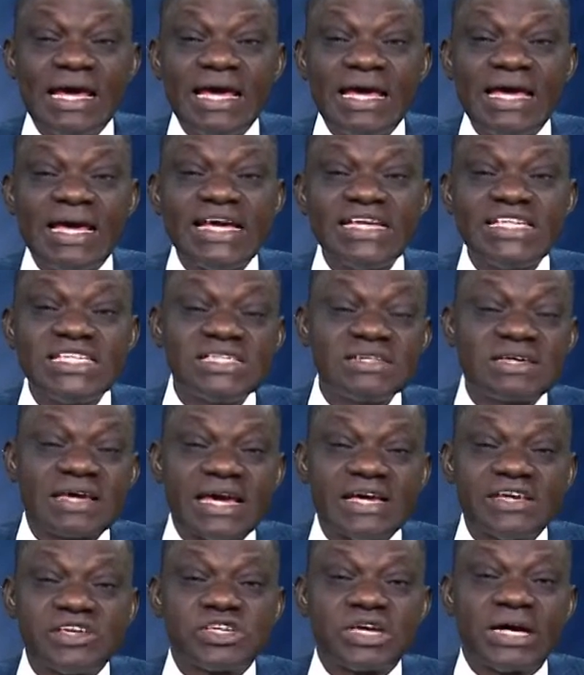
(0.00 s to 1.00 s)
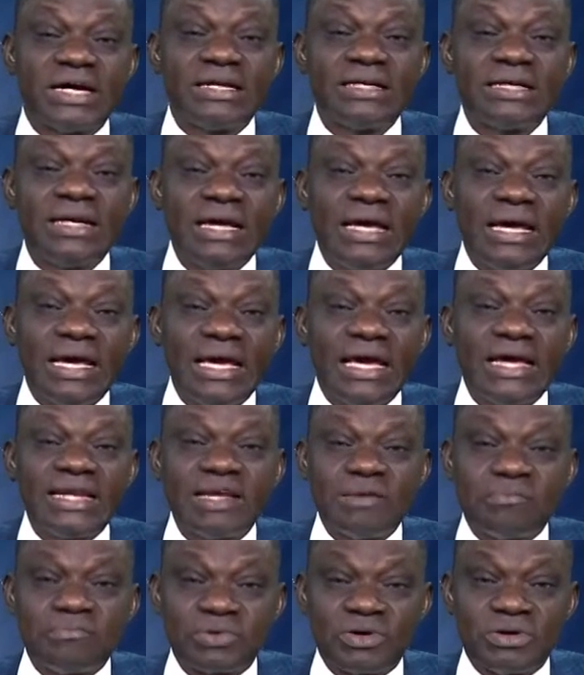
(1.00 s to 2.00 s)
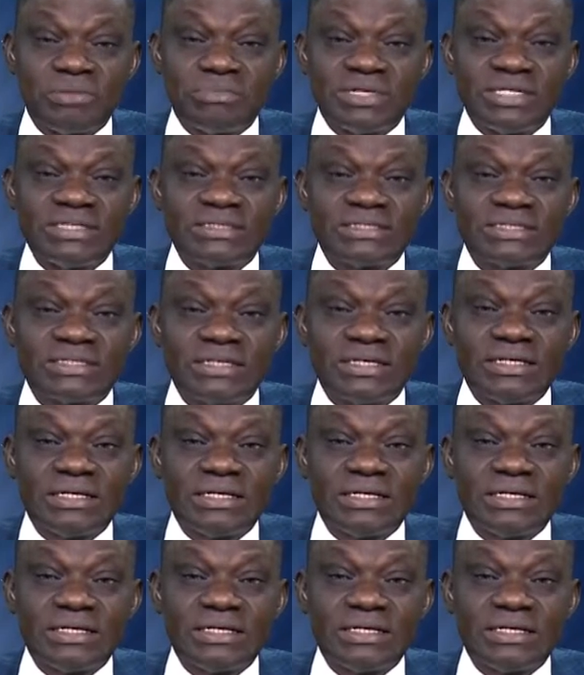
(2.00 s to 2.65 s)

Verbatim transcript: education, and employment.